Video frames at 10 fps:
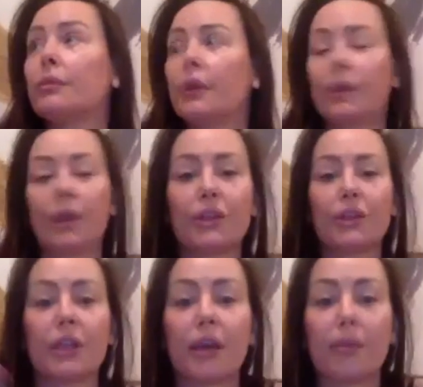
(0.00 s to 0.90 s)

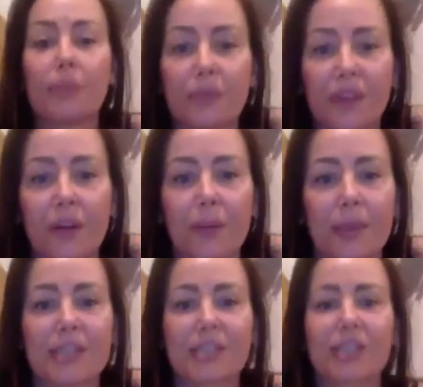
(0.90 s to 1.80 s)
notion that
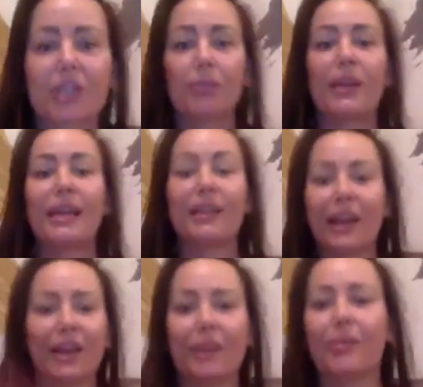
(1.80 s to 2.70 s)
therapists should be
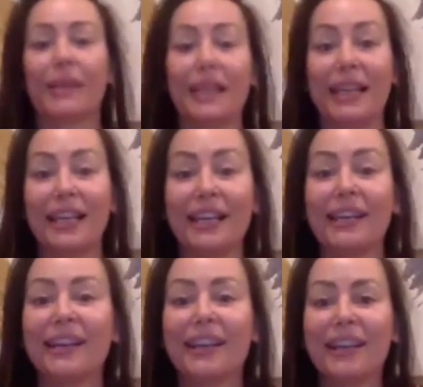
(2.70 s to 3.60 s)
like completely,
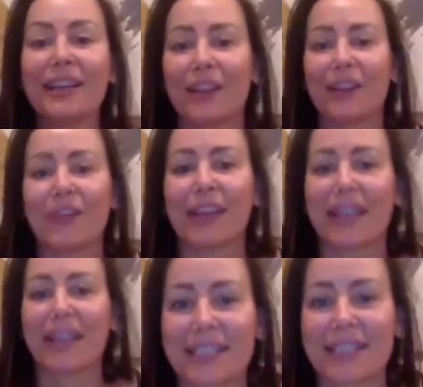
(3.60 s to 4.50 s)
you know,
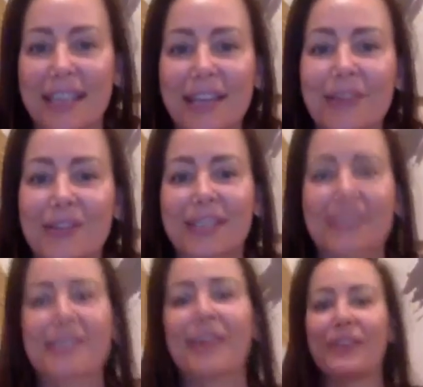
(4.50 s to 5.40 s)
fixed and healed and
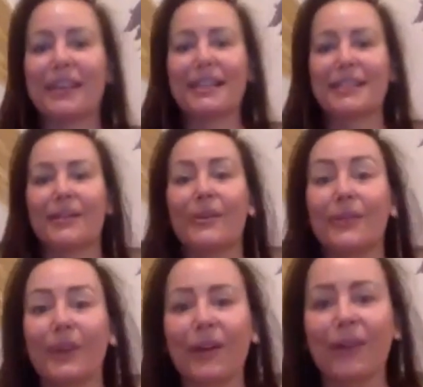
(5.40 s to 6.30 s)
stuff. And it's like, well,
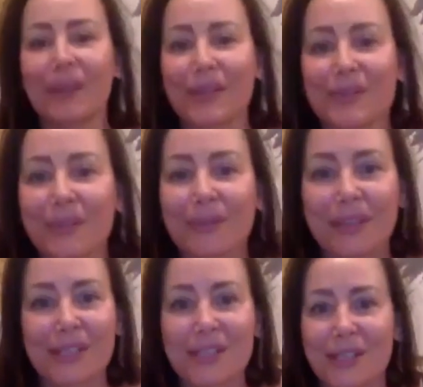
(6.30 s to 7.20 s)
no, because
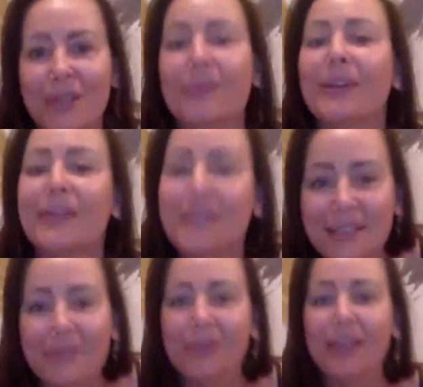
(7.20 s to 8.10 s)
we're just humans,
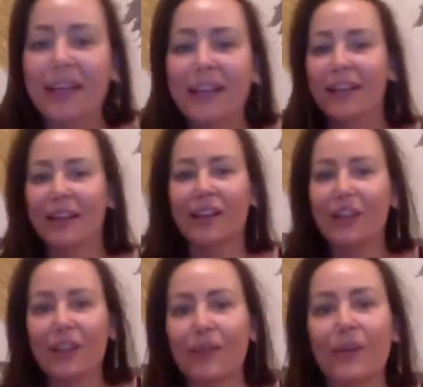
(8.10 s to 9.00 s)
and
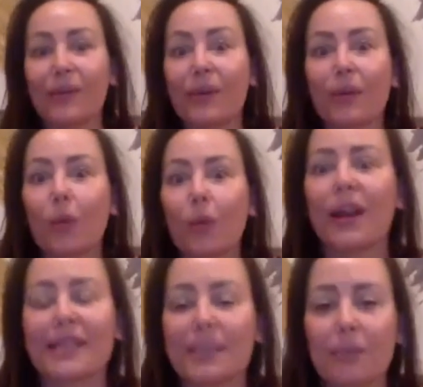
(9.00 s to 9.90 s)
you know, we're all
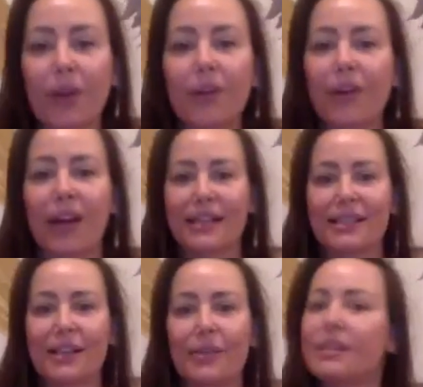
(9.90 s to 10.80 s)
works in progress.
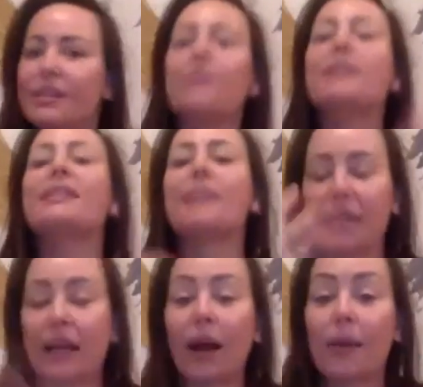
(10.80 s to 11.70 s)
So as soon as
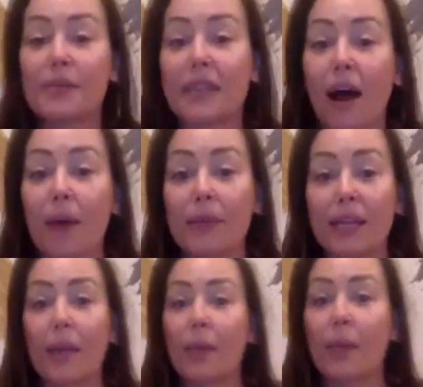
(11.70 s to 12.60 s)
something comes up,
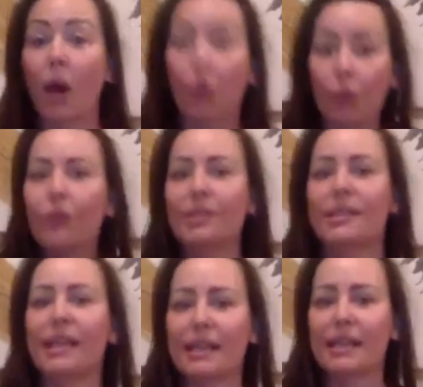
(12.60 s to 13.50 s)
then I'm like, oh, what's
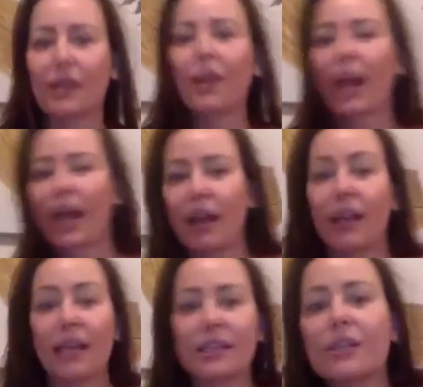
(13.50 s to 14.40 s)
this? Okay,
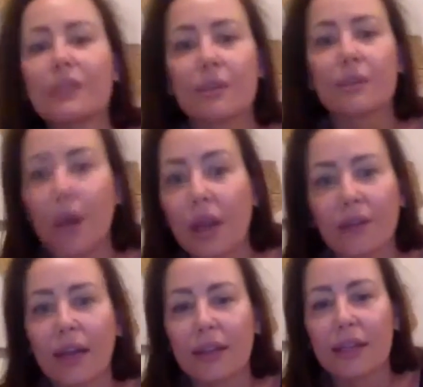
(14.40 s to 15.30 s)
like, let's do some work
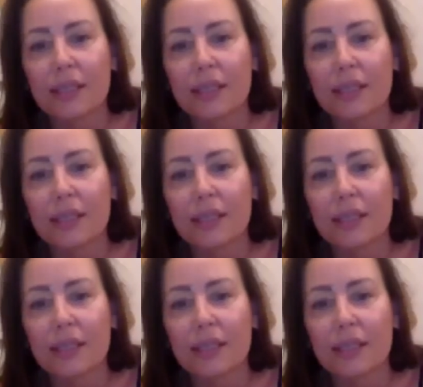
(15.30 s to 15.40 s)
around this.